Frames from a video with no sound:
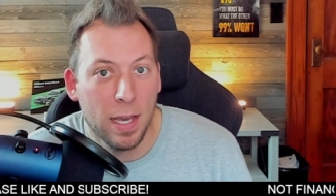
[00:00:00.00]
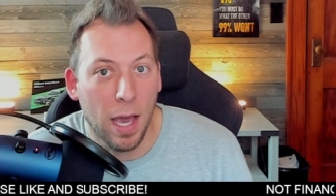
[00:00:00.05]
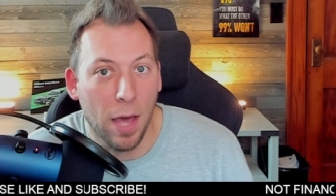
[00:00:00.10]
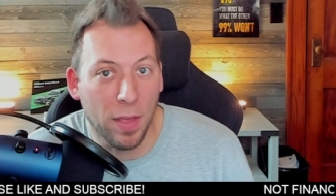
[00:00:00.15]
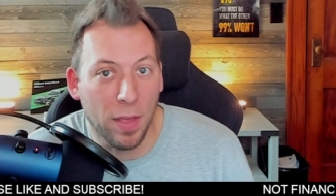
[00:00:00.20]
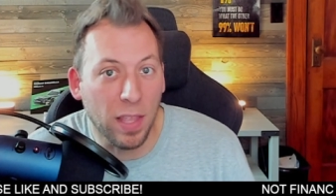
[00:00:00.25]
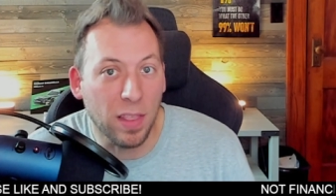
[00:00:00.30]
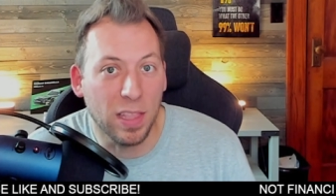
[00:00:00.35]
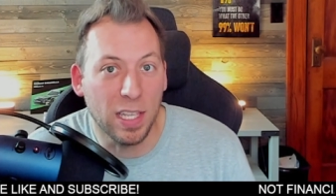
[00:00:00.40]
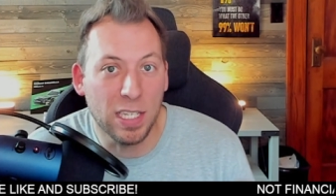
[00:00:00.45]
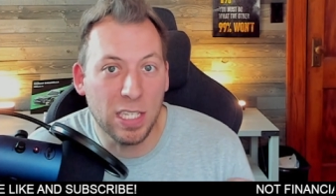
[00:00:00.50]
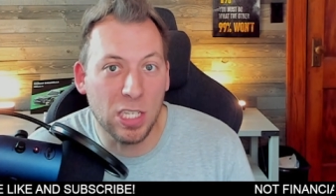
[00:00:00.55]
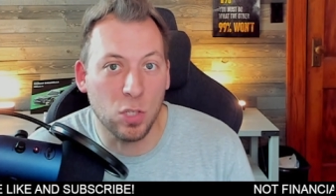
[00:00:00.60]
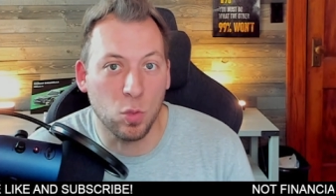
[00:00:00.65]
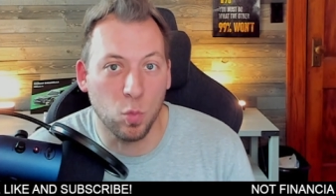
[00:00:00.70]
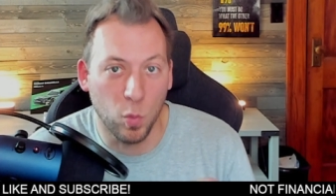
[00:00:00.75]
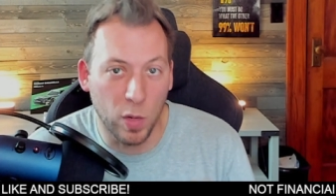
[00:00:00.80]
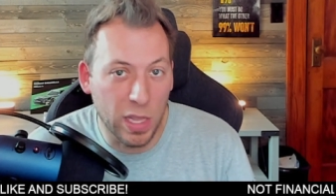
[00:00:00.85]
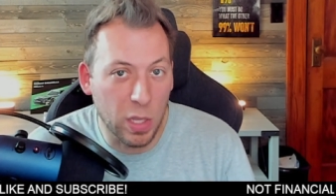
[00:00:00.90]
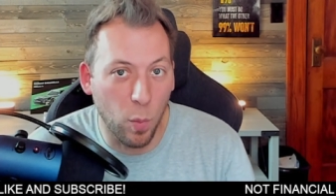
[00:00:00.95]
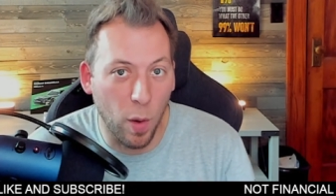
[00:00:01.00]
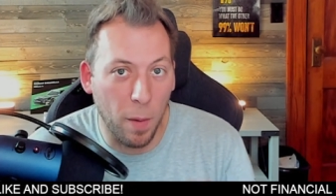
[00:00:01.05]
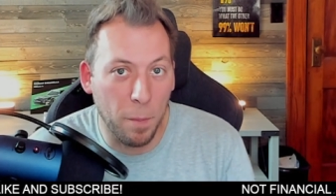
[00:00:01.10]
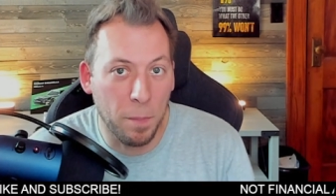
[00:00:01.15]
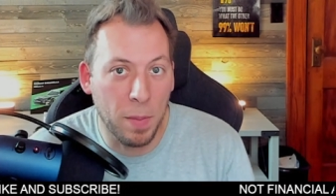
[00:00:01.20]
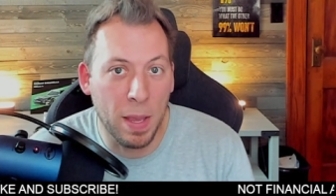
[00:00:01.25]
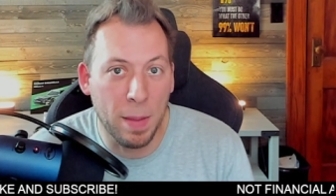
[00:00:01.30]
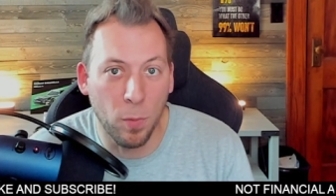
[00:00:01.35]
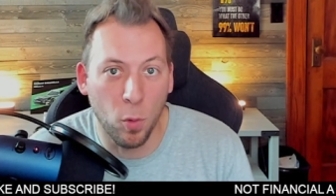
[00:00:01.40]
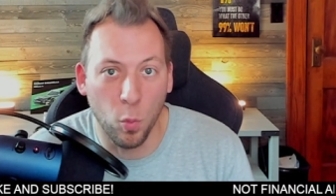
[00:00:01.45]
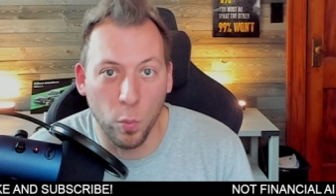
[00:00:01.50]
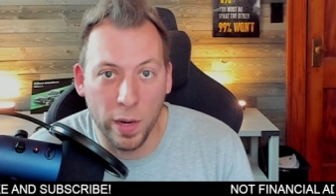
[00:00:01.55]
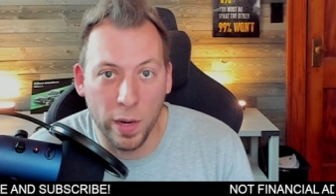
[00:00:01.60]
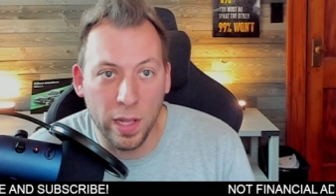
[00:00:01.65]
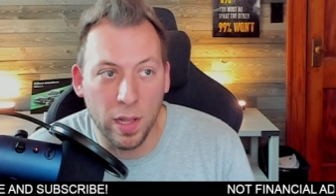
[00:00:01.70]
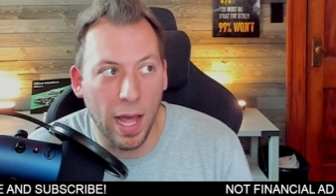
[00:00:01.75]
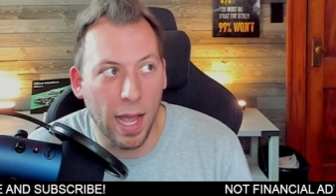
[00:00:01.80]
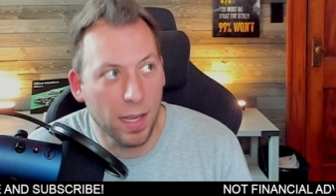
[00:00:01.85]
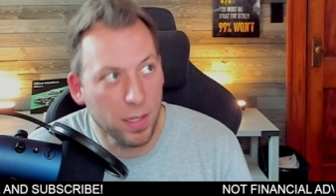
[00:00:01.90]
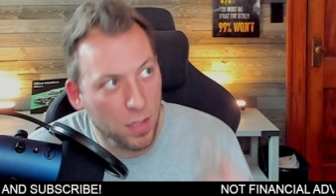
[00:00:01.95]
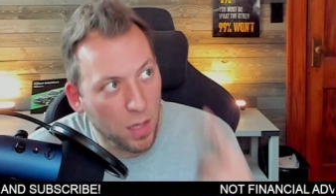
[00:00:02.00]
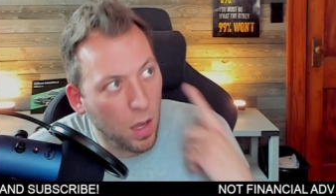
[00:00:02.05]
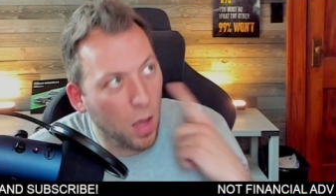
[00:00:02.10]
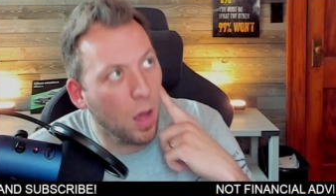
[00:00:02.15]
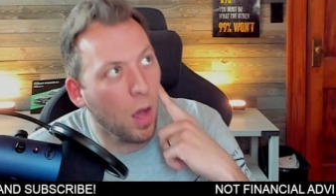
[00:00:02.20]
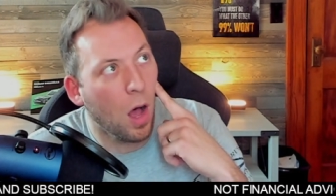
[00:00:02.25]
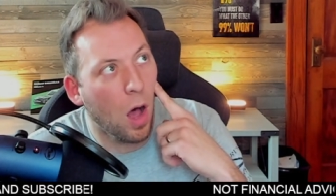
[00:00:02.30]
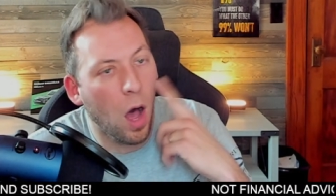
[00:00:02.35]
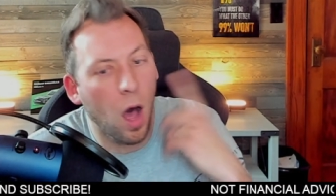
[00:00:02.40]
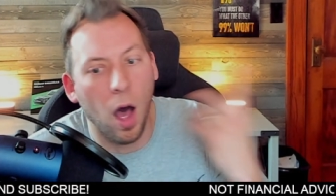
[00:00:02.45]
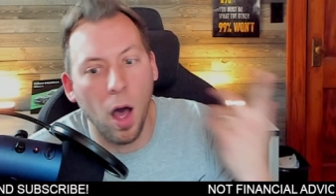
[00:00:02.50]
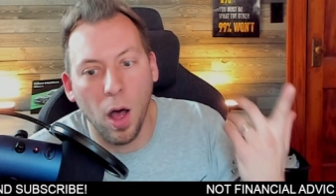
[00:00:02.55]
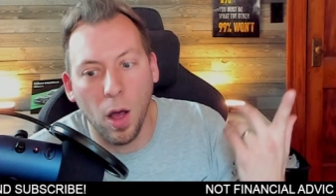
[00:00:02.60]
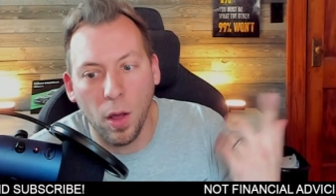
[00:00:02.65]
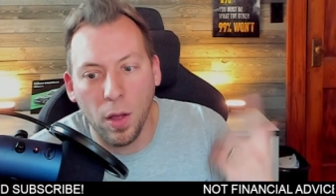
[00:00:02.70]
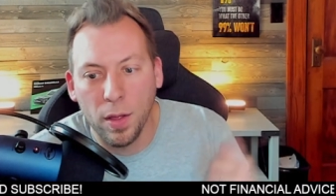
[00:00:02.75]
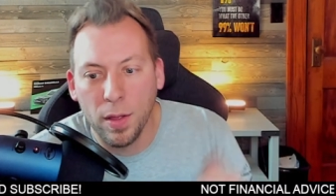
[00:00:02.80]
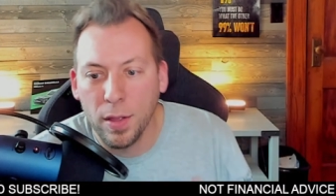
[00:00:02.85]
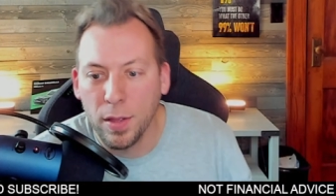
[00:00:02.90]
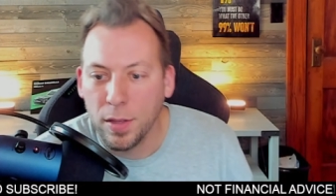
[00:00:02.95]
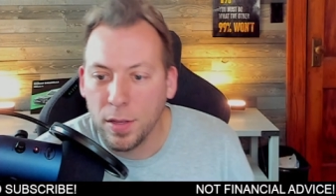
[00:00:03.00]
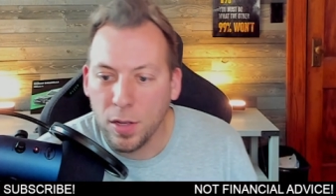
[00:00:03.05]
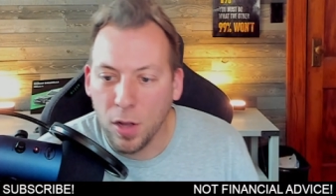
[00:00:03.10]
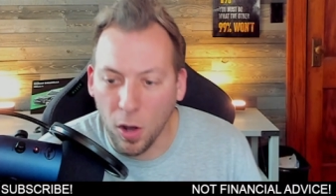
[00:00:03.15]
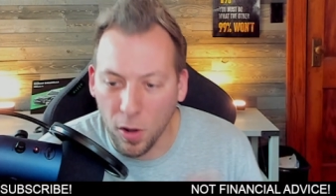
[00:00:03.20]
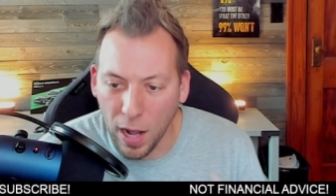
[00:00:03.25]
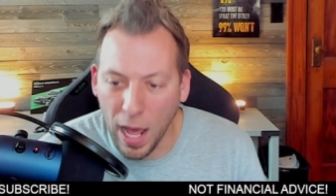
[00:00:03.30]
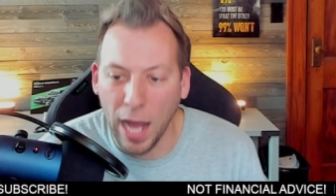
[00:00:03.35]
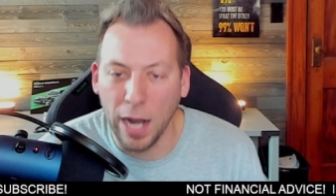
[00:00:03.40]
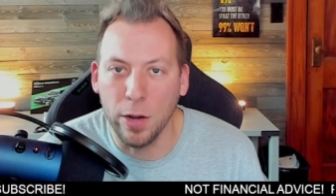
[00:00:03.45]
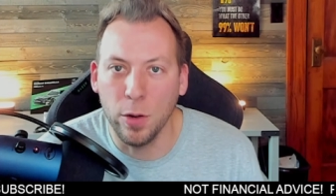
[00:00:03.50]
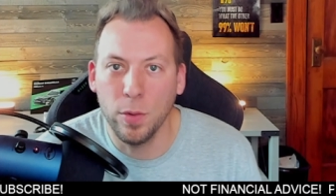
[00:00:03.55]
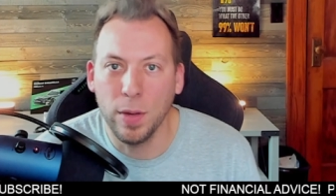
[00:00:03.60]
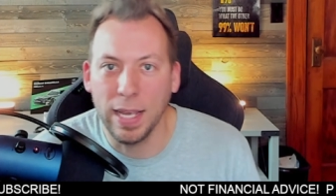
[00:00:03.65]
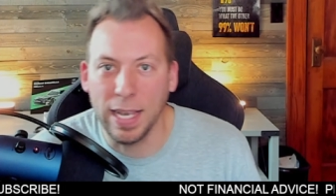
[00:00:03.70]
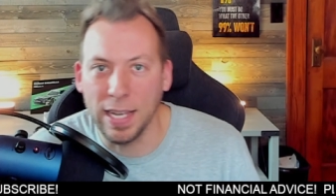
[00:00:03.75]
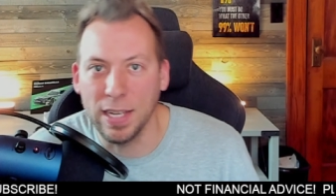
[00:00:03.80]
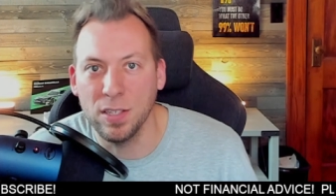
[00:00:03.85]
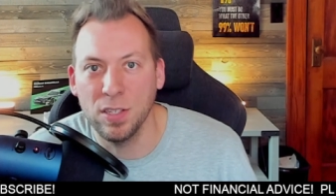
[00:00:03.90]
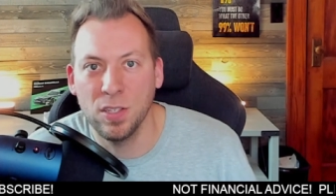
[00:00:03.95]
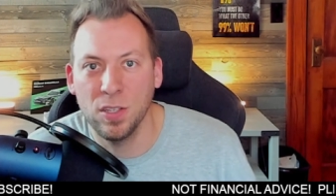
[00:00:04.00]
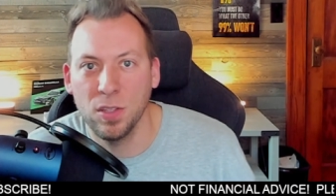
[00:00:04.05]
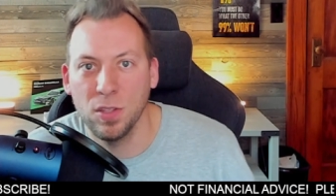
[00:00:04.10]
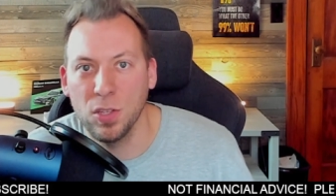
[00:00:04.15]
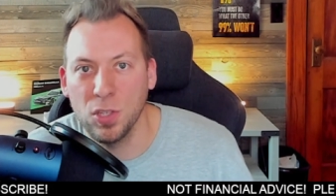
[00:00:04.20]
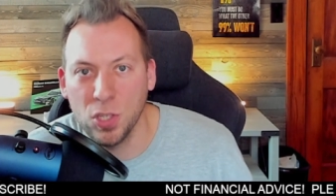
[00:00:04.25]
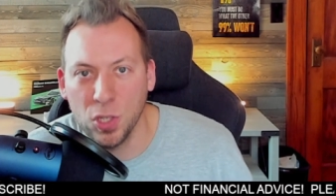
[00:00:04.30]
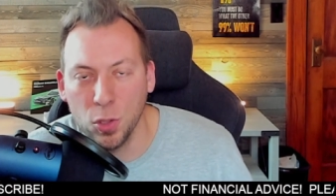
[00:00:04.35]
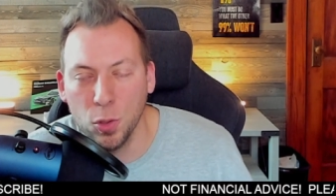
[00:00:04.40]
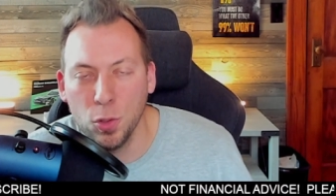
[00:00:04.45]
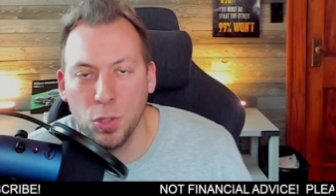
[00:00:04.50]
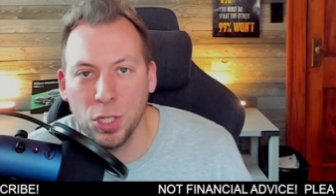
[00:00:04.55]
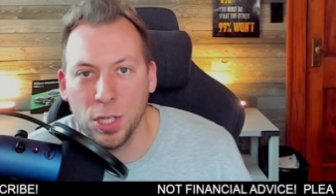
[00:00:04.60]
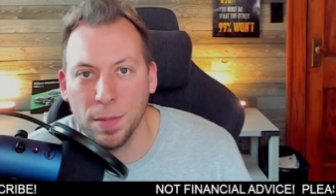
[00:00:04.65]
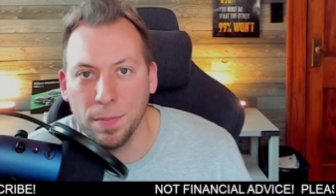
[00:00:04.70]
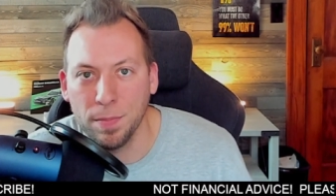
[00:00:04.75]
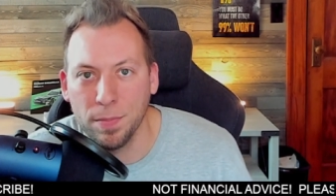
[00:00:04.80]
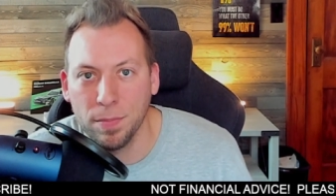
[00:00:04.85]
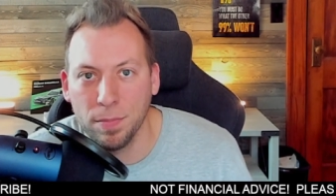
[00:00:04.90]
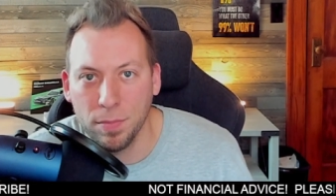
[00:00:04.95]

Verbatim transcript: I think this is really where people realize, "Oh, Cardano is the solution.